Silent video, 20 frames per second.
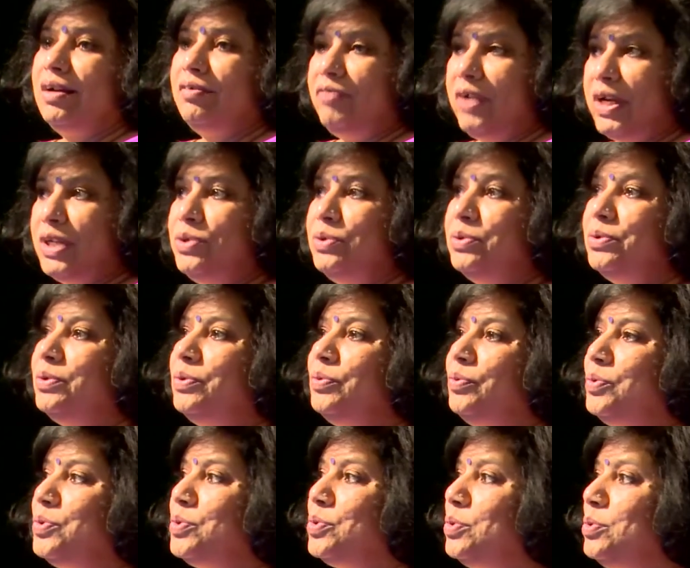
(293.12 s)
venue
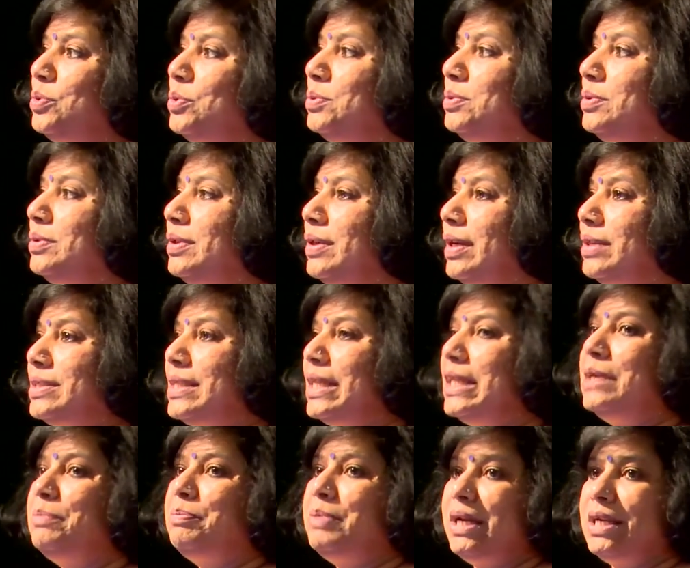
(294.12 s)
to
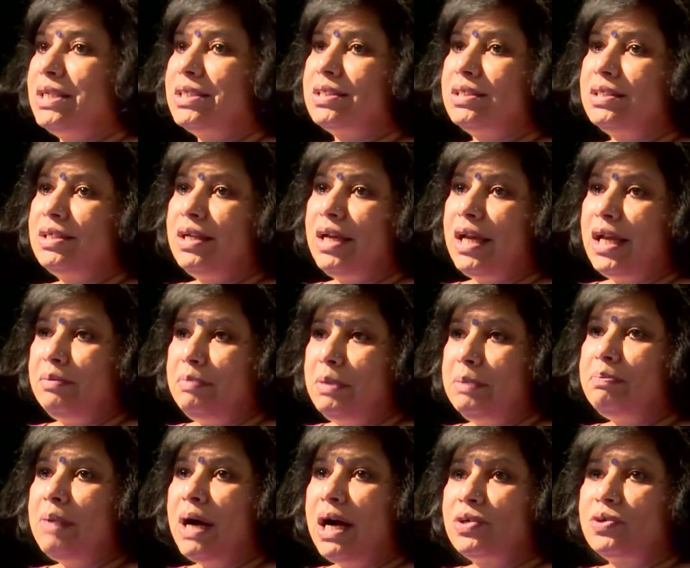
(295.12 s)
celebrate and be
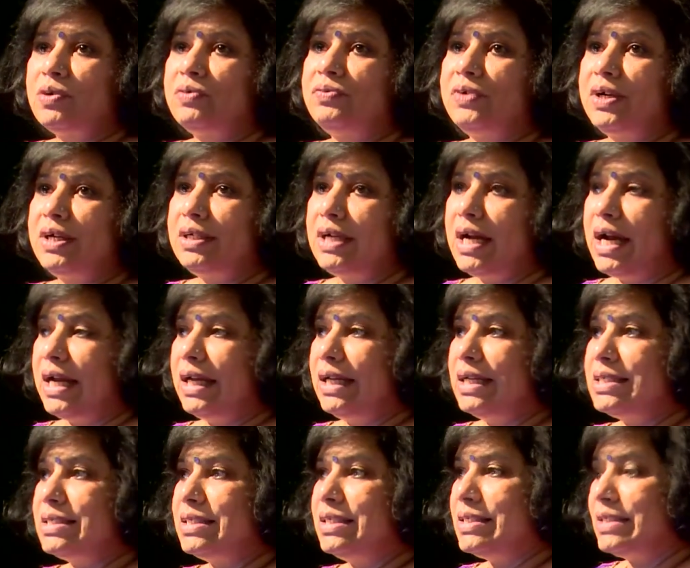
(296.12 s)
part of our
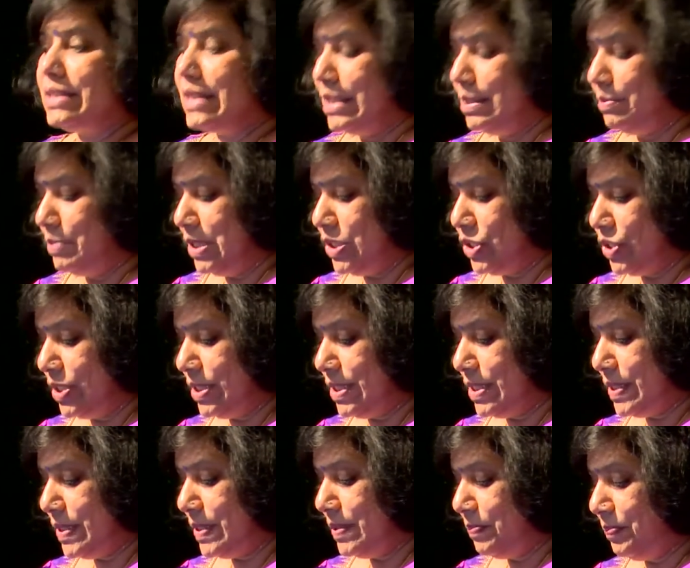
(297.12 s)
IRAS Day celebrations.
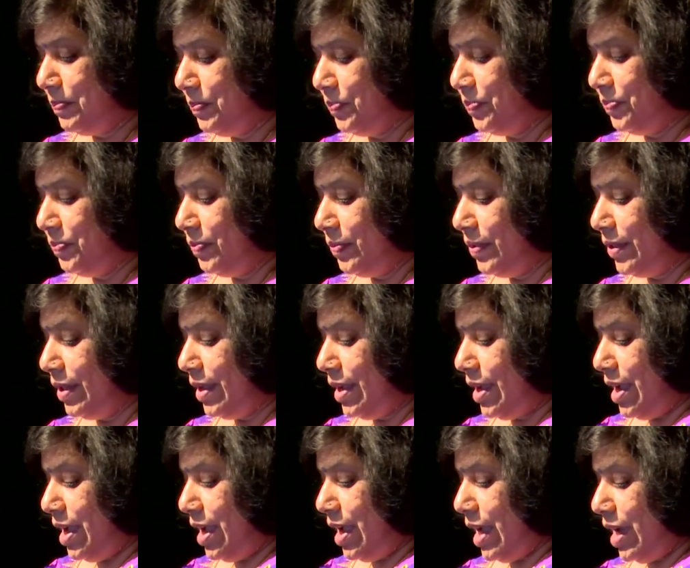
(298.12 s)

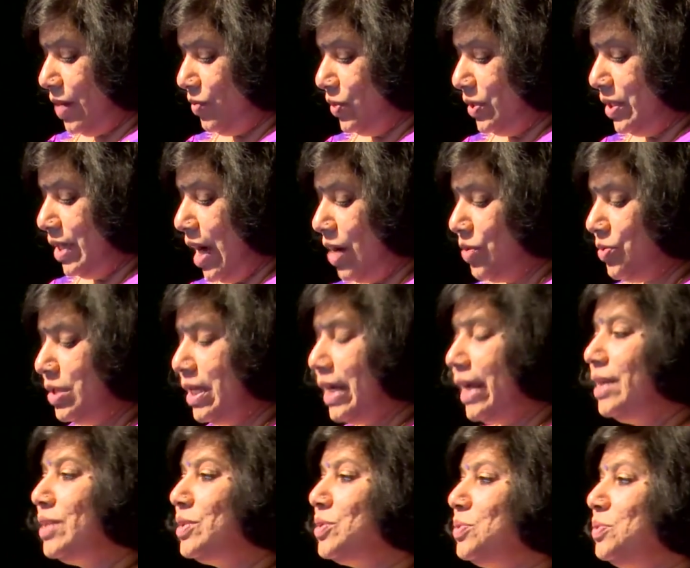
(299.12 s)
I would now
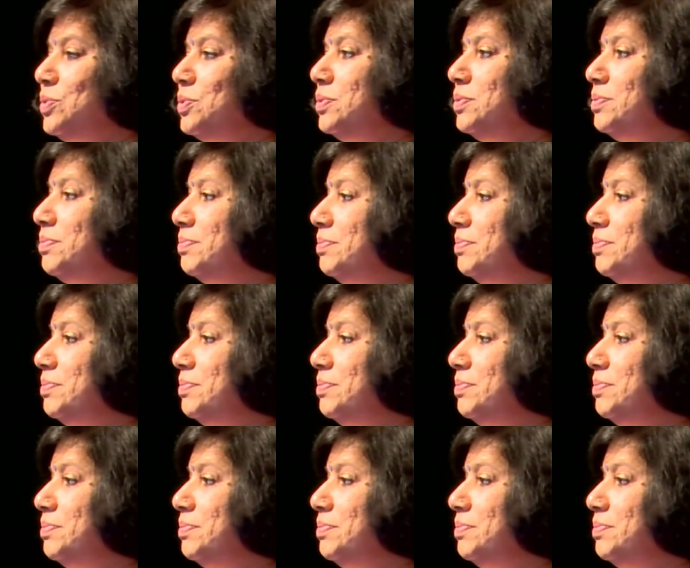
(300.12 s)
like to